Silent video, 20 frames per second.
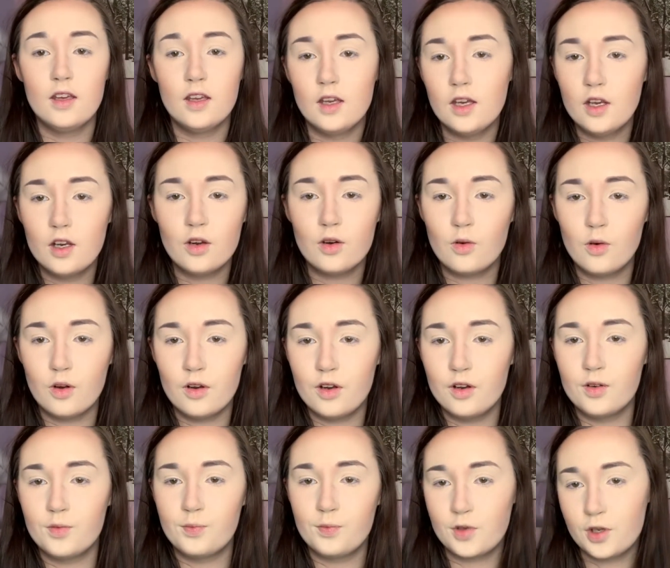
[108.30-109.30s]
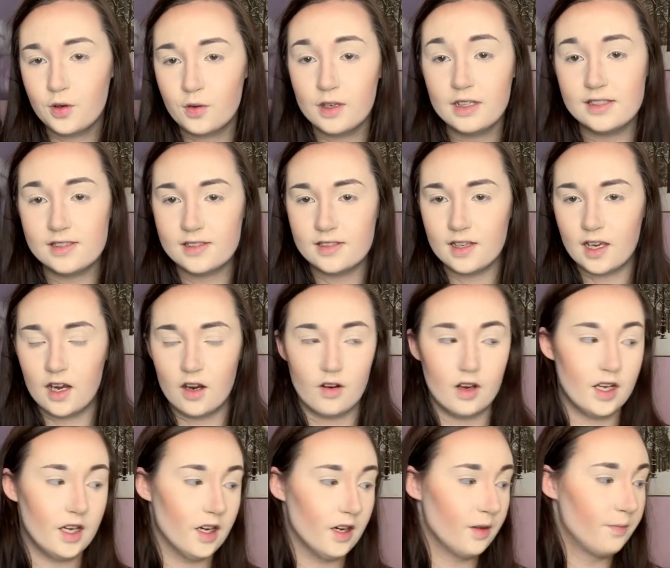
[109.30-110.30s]
inner corner crease
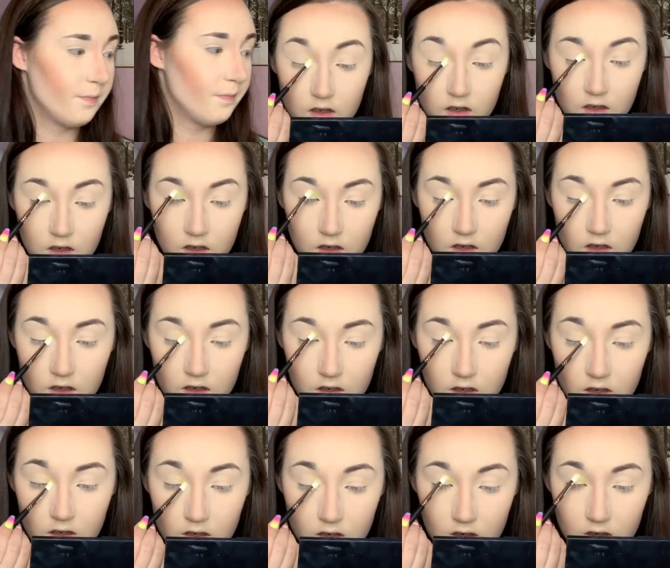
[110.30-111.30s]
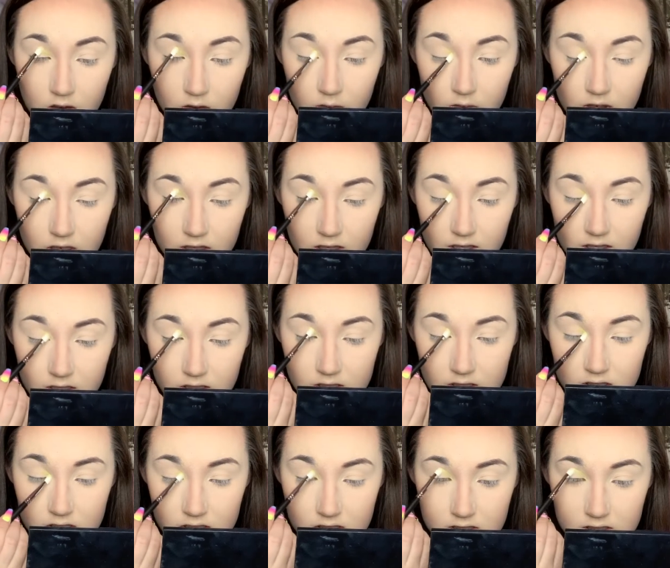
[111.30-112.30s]
area. I'm really
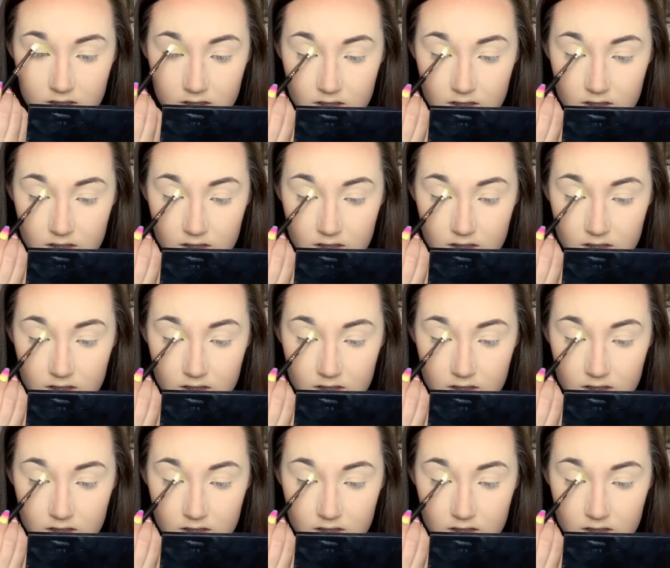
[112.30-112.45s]
just